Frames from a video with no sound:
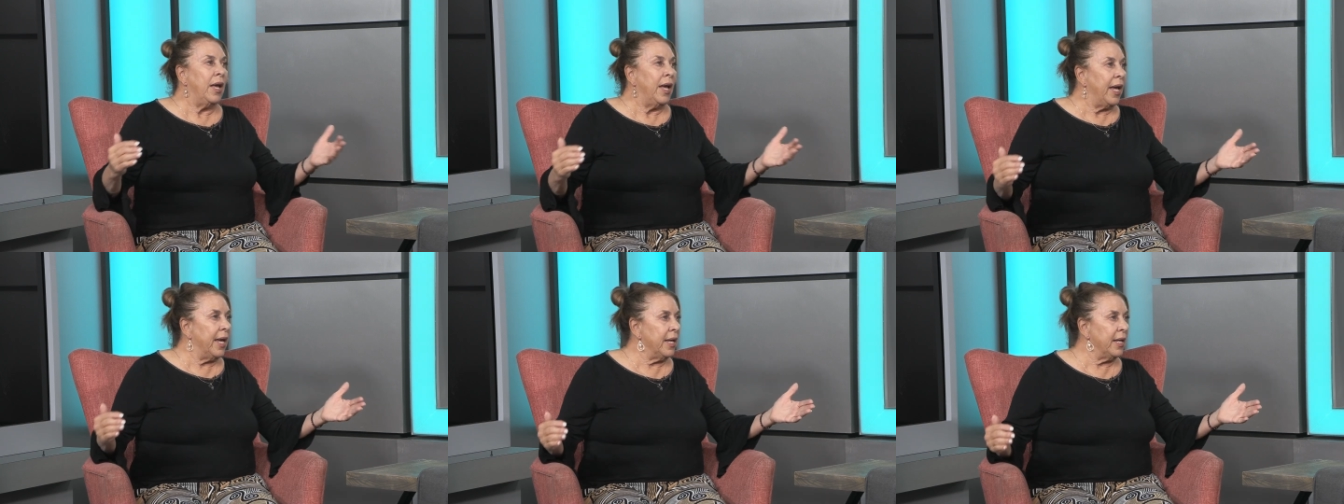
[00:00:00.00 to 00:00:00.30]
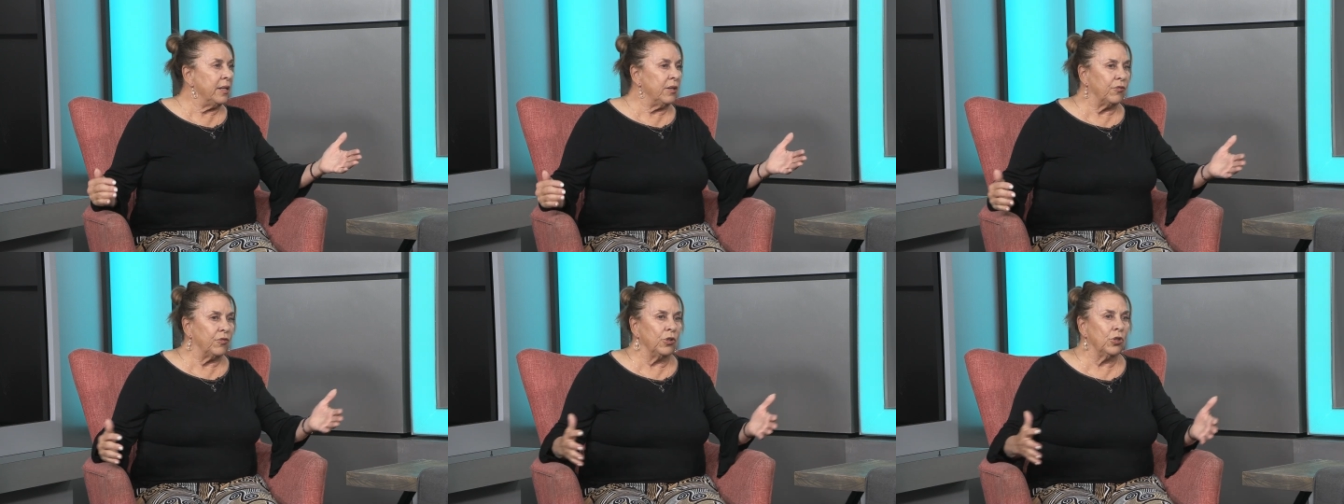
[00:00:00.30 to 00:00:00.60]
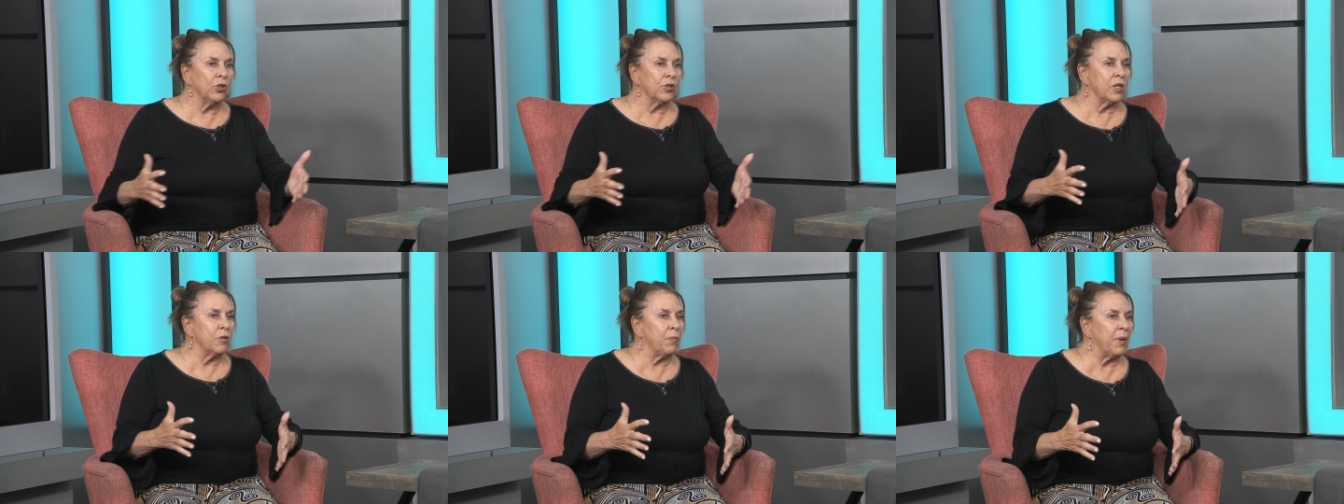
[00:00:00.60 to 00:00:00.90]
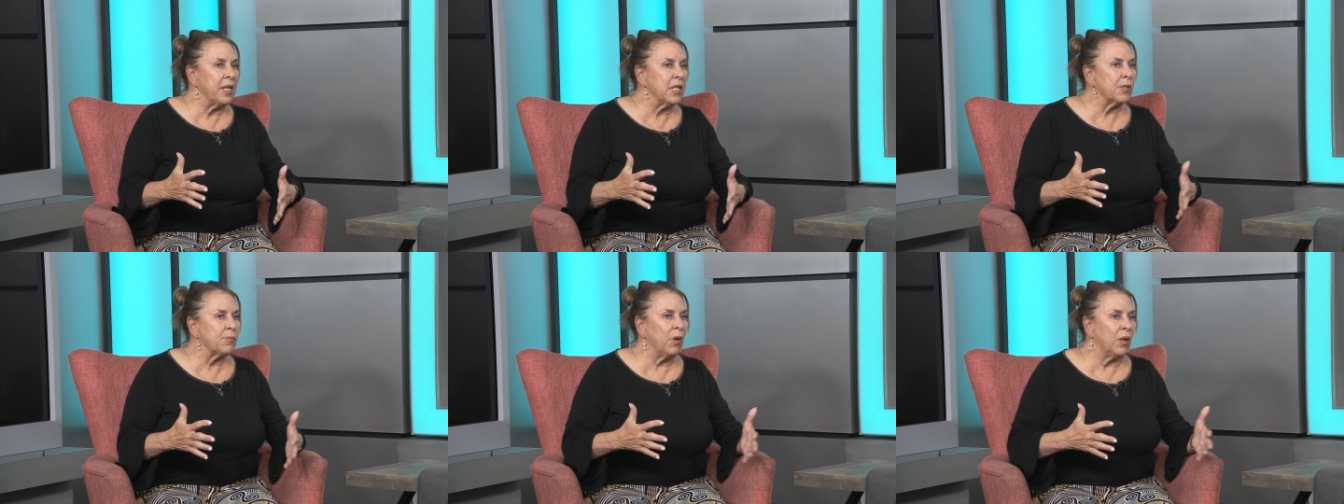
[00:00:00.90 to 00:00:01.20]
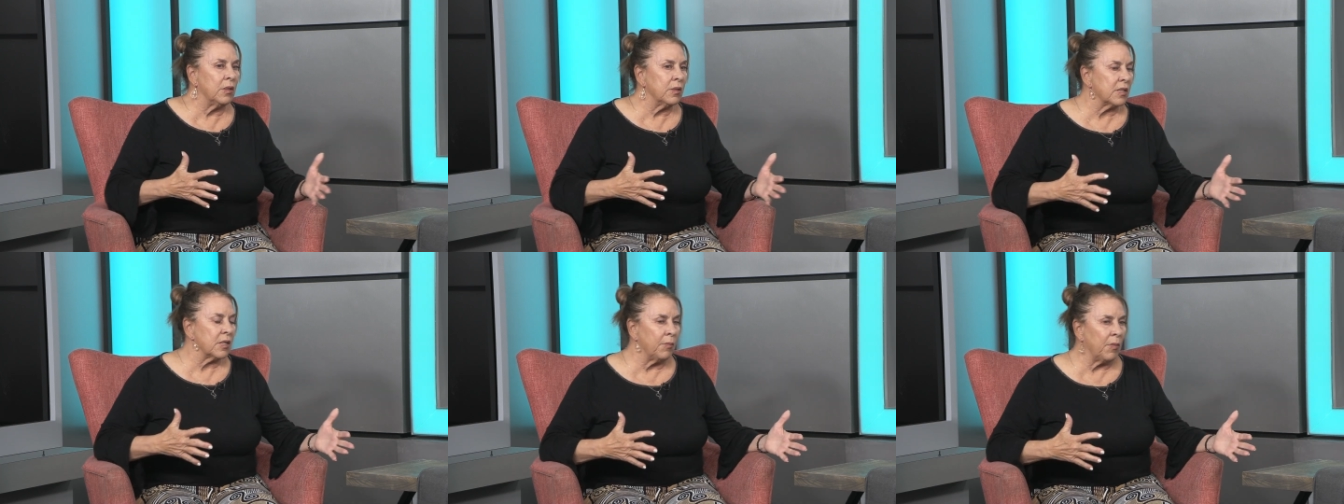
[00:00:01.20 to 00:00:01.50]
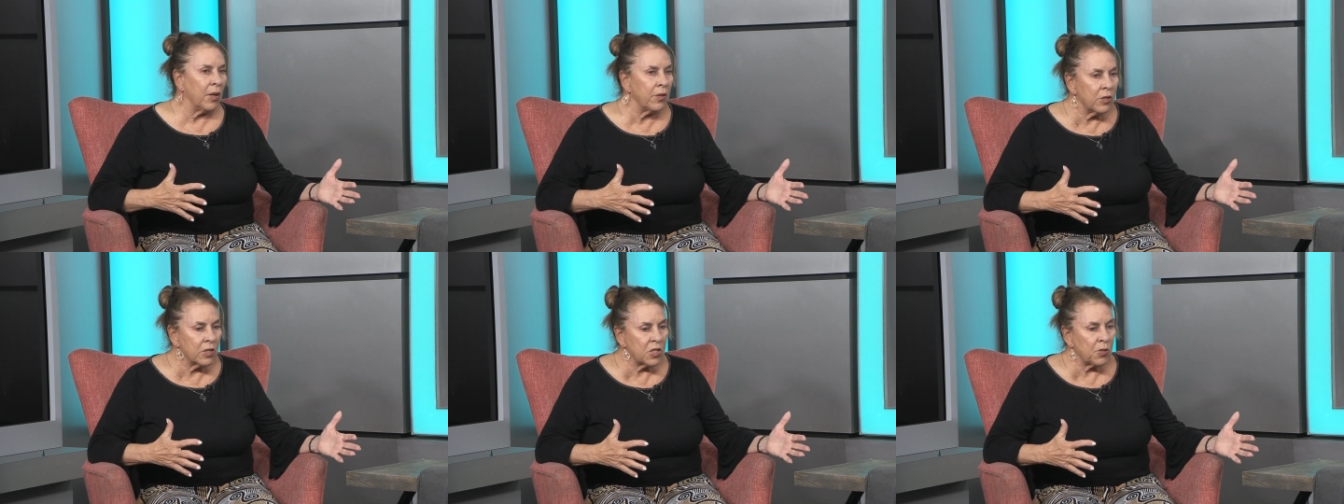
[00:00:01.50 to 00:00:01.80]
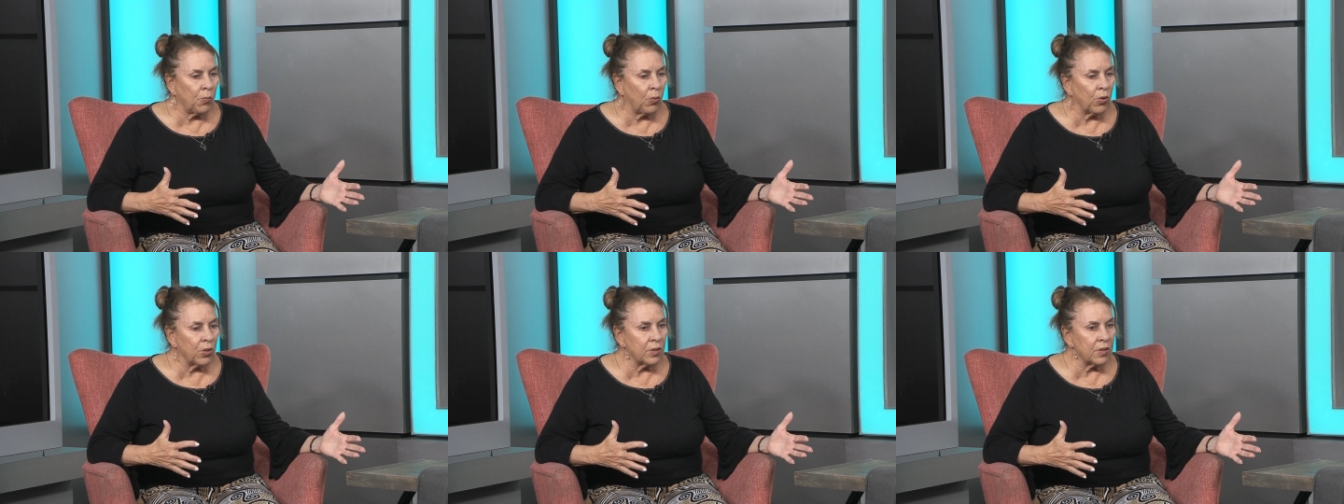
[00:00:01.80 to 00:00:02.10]
And if you look to baseball and some other
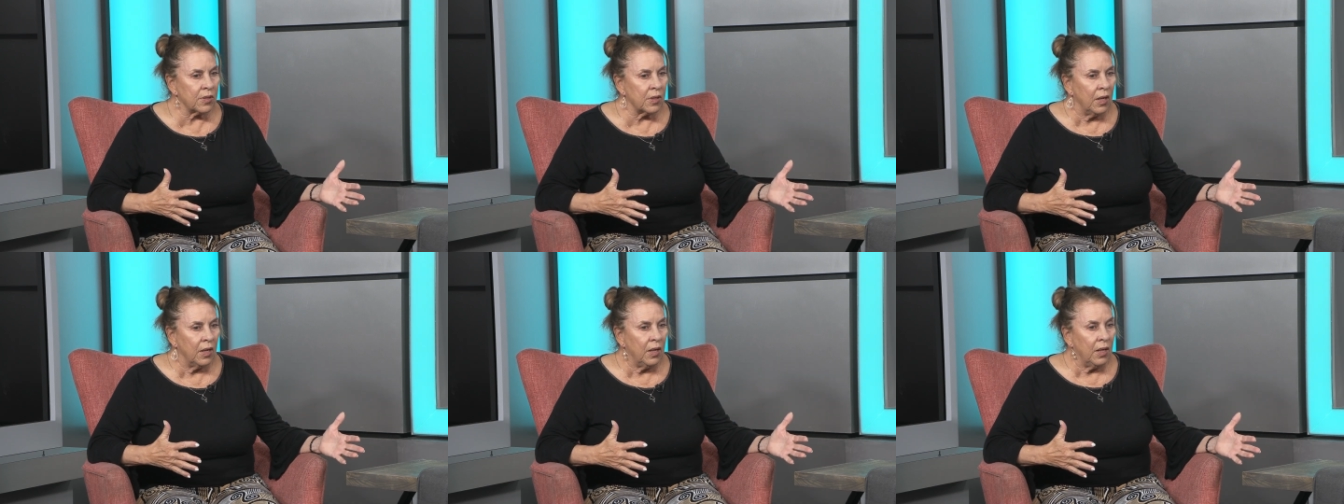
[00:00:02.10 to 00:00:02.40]
sports,